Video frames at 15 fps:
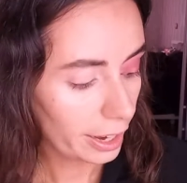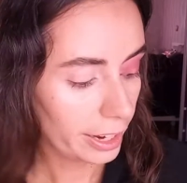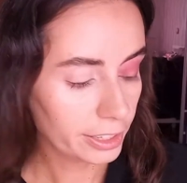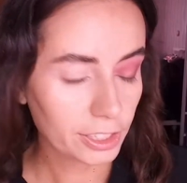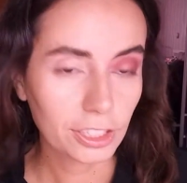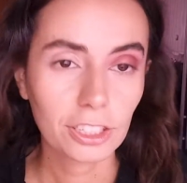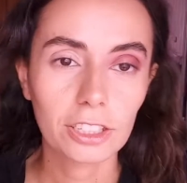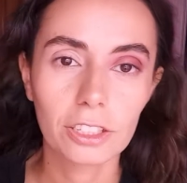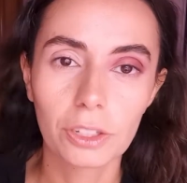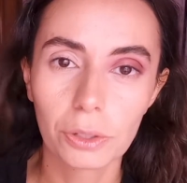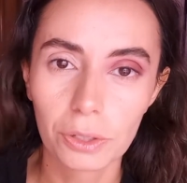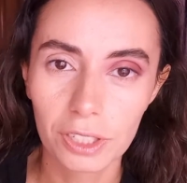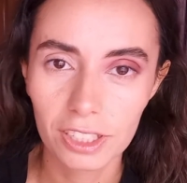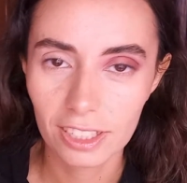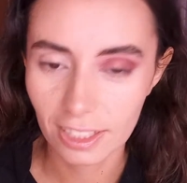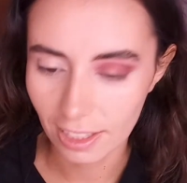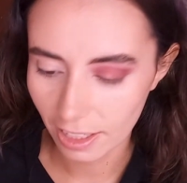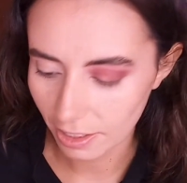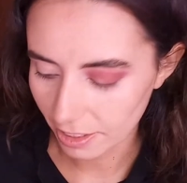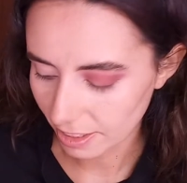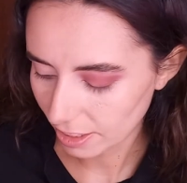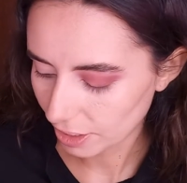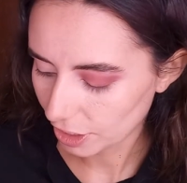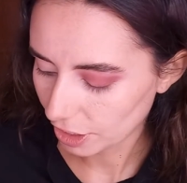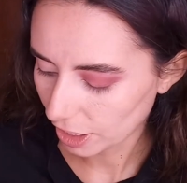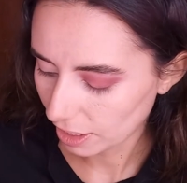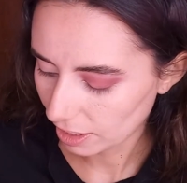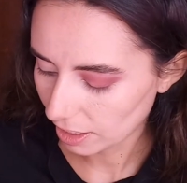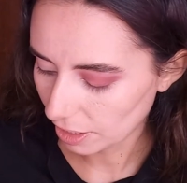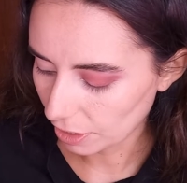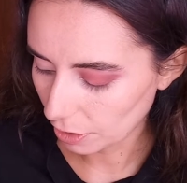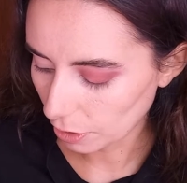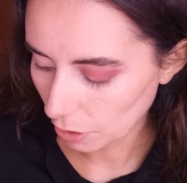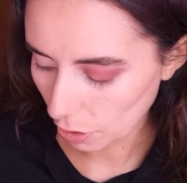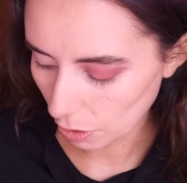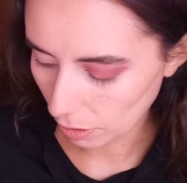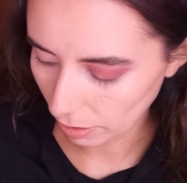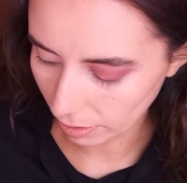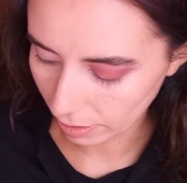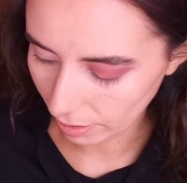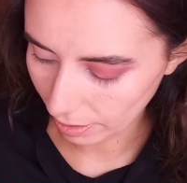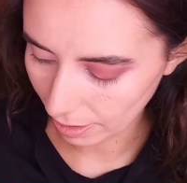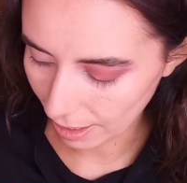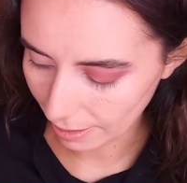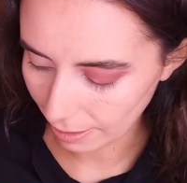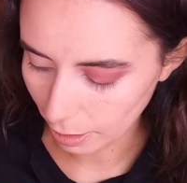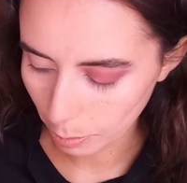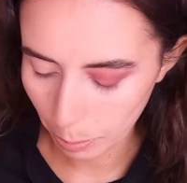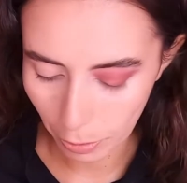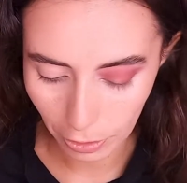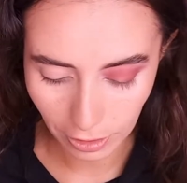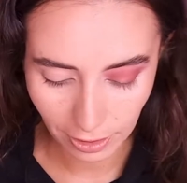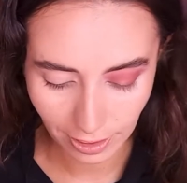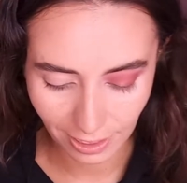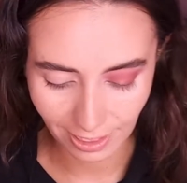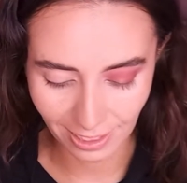I just noticed there's a shade here called Lanisport.